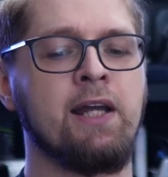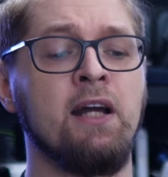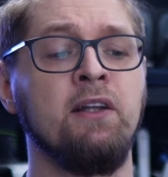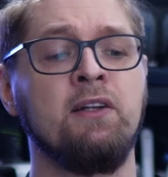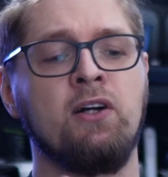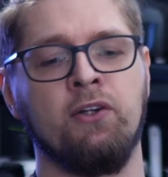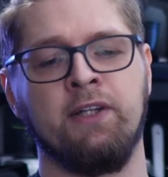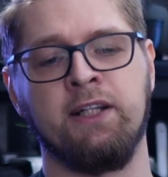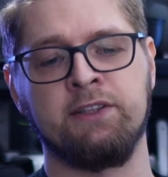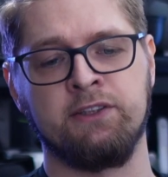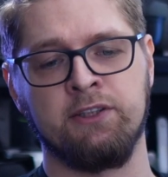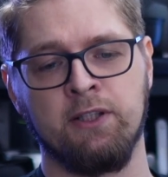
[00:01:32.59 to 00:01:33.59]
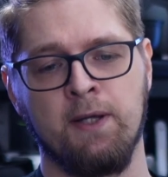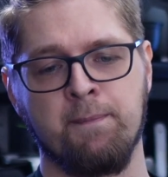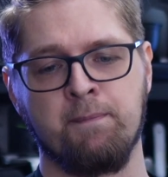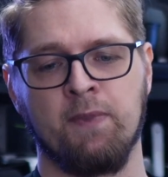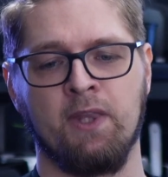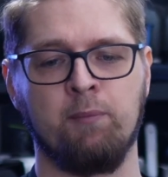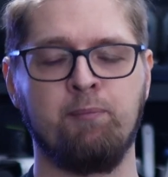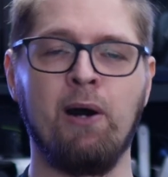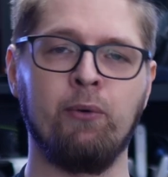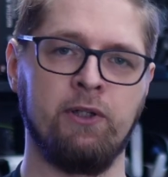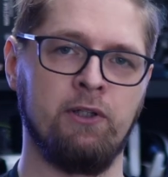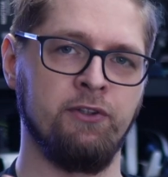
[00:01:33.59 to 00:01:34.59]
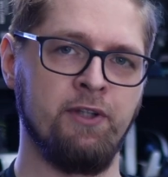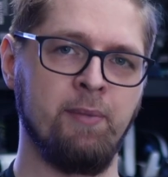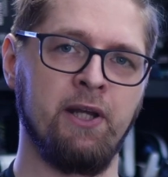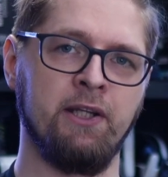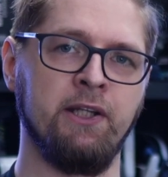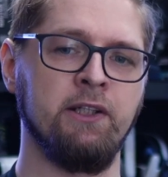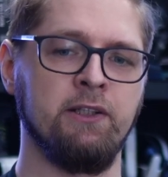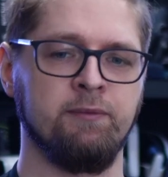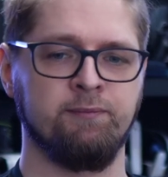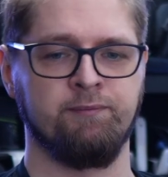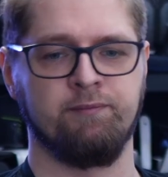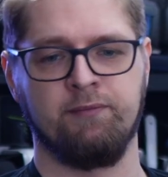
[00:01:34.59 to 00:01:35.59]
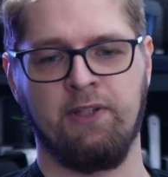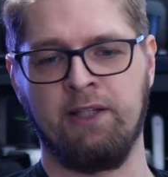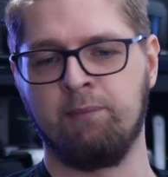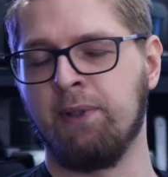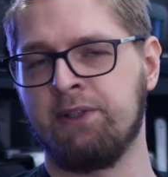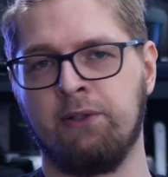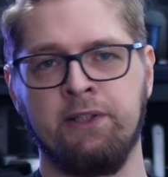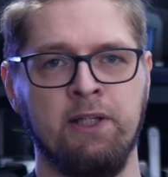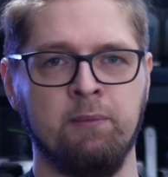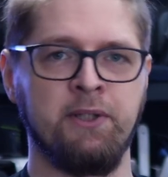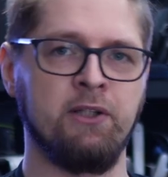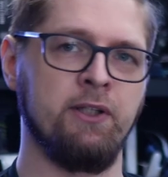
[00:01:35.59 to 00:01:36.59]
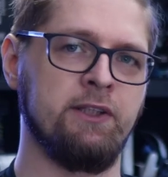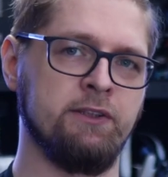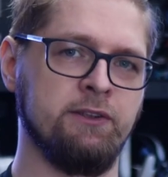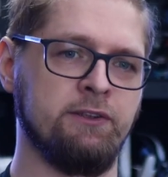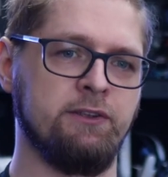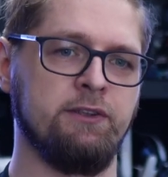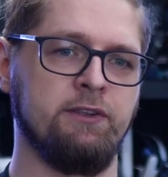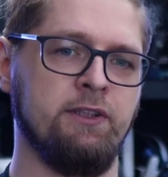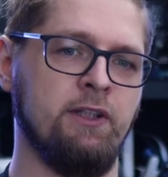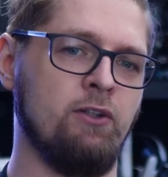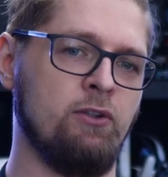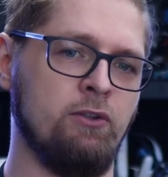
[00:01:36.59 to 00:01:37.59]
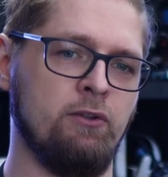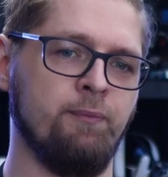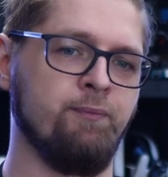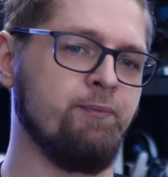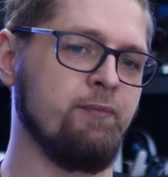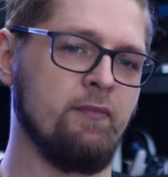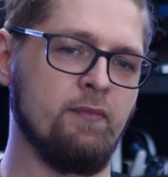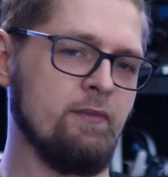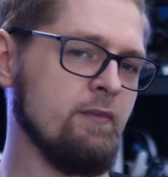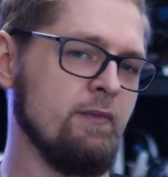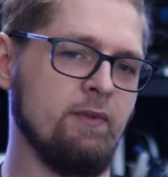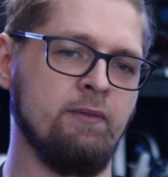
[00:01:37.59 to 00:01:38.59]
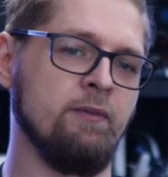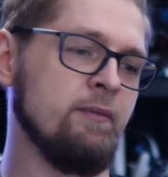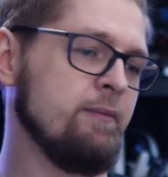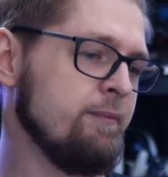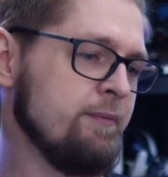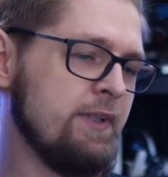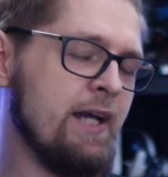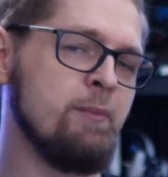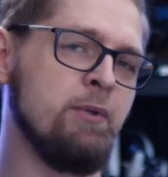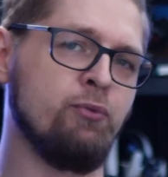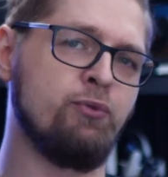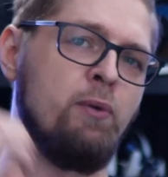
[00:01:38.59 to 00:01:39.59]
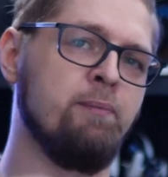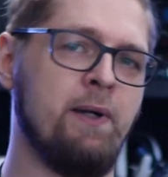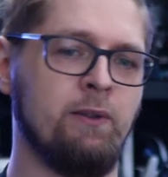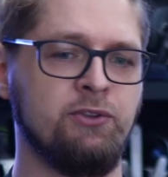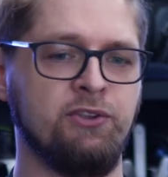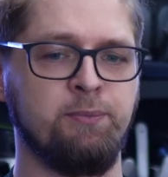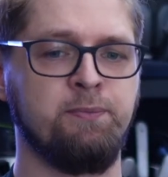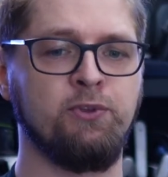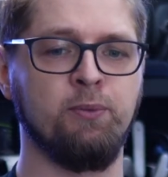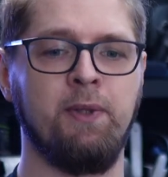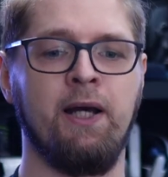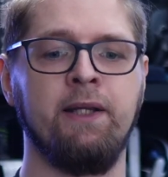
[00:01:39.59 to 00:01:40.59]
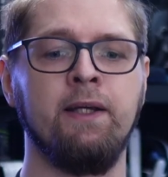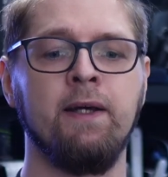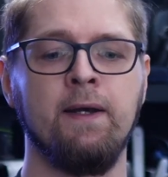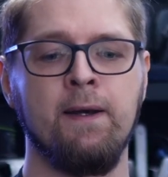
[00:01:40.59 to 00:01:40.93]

can connect power on the beginning, like battery can be connected or cable from power supply,